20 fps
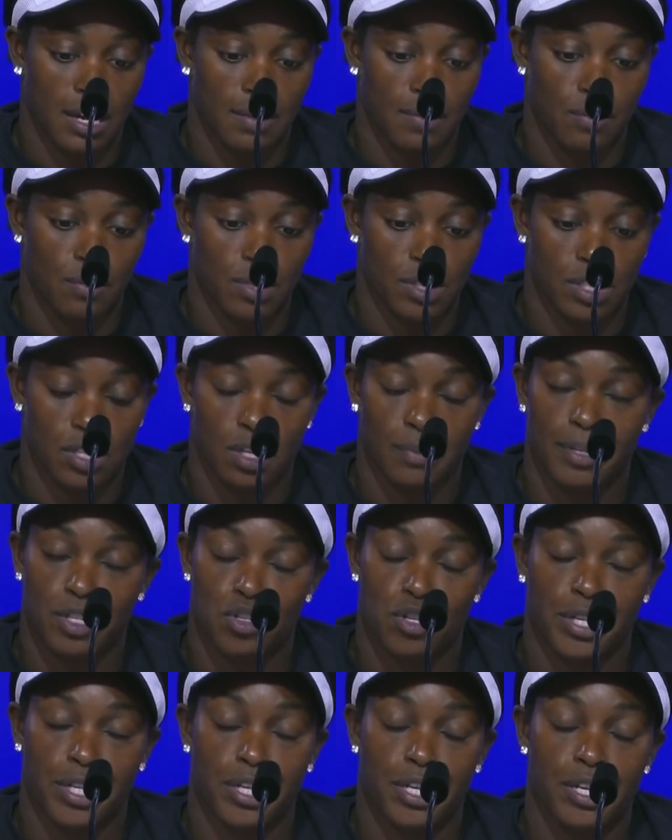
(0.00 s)
was a little bit
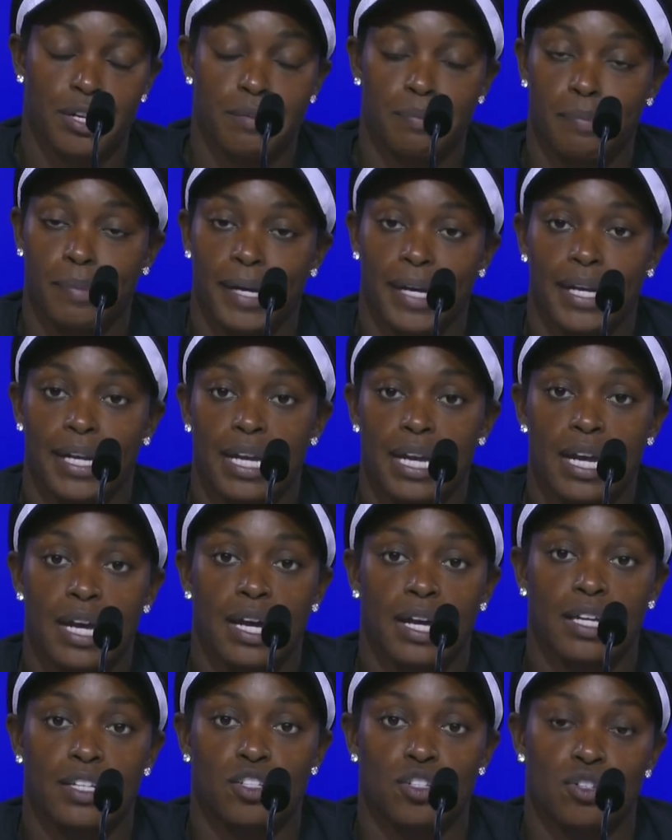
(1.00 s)
trickier. But
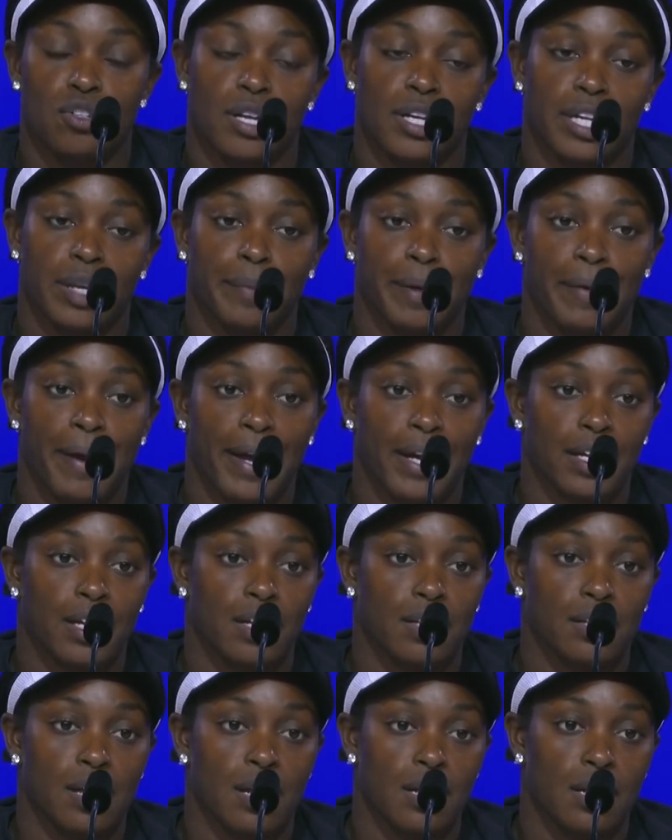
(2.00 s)
I just tried to get my racket
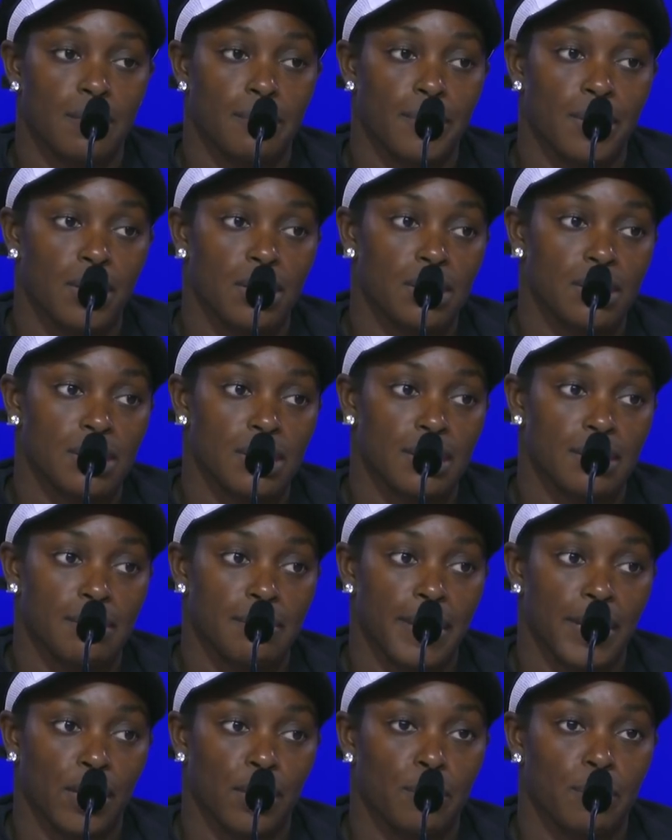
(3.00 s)
on a lot of the balls and
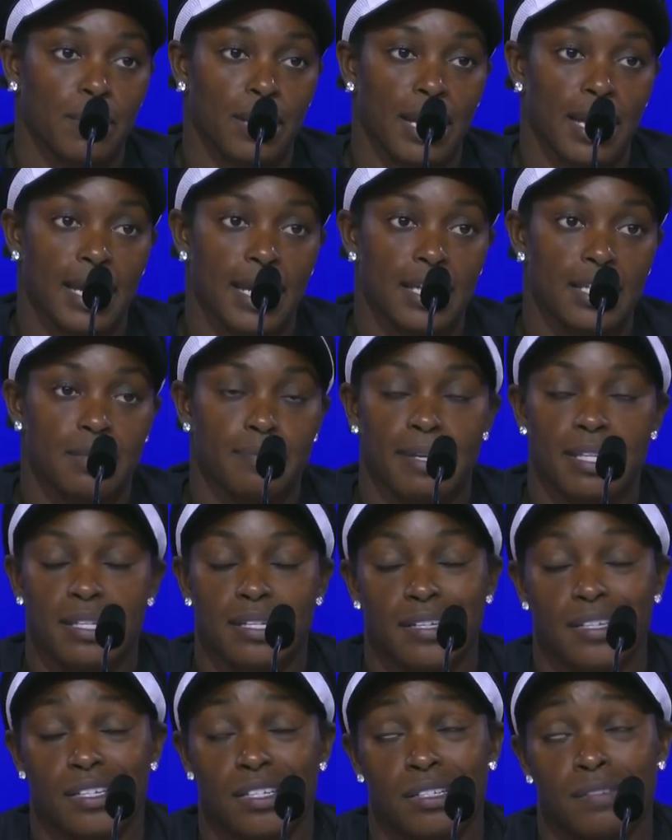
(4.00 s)
make her play as best
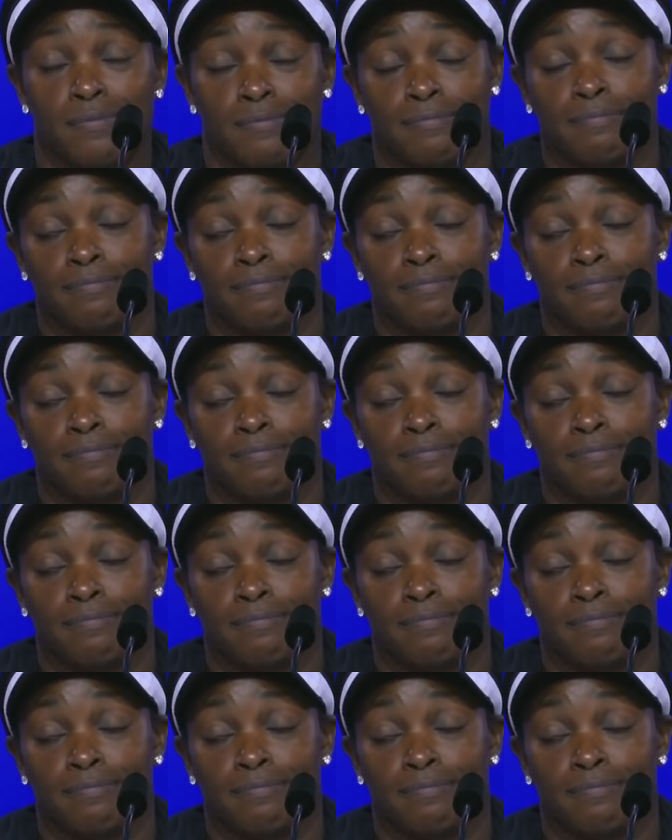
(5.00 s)
I could.